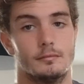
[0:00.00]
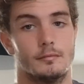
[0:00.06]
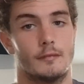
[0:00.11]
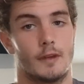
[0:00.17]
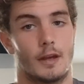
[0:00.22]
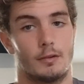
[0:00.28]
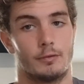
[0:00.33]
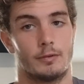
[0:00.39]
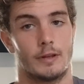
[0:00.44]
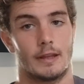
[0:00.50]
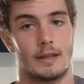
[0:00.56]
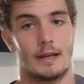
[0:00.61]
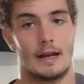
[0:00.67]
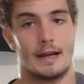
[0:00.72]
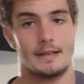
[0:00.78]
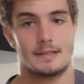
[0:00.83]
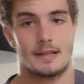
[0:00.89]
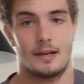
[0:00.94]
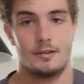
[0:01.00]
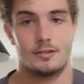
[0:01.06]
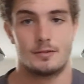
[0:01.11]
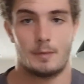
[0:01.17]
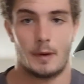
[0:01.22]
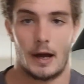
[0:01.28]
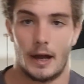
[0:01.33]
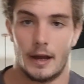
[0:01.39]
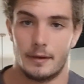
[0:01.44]
really nice house
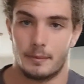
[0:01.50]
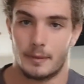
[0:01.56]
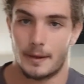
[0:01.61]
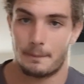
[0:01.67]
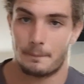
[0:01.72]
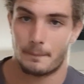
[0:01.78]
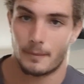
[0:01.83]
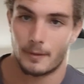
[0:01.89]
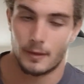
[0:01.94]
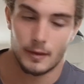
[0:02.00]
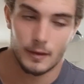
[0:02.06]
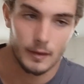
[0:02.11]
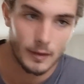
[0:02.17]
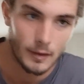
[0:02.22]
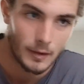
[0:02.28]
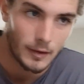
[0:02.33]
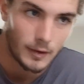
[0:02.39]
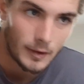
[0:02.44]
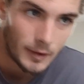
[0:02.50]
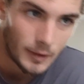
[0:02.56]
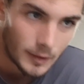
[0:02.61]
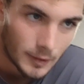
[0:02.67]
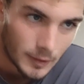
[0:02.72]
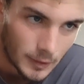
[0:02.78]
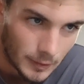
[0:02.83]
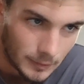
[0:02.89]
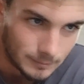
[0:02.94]
behind me.
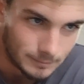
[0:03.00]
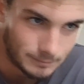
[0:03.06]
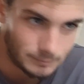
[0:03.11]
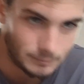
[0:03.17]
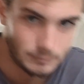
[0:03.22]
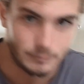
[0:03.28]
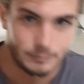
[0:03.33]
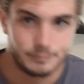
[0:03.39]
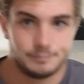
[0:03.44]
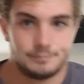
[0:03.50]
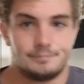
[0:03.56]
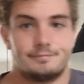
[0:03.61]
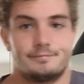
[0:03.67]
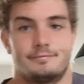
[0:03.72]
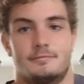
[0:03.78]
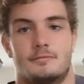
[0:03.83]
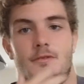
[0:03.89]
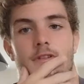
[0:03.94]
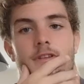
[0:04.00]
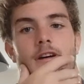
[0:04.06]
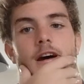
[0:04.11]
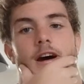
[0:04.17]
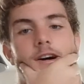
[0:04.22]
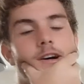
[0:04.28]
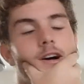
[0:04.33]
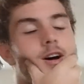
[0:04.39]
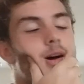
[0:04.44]

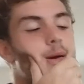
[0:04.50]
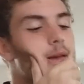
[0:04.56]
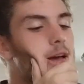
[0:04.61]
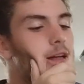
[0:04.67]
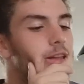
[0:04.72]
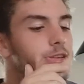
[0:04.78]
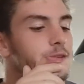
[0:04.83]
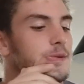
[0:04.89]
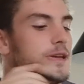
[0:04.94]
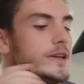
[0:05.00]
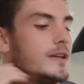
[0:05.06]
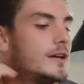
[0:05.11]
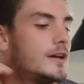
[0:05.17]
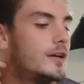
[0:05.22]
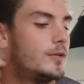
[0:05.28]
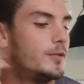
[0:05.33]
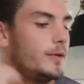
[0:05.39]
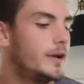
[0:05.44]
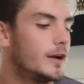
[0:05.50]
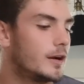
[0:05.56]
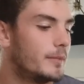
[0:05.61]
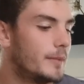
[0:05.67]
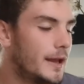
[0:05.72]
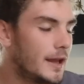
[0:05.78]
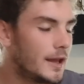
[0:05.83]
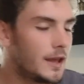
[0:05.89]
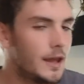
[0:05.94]
Yeah, this week we are
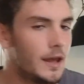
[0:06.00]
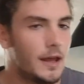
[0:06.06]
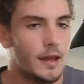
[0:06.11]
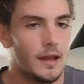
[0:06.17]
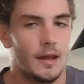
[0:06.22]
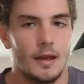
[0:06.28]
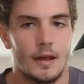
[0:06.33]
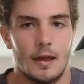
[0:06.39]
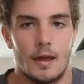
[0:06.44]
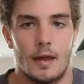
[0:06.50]
making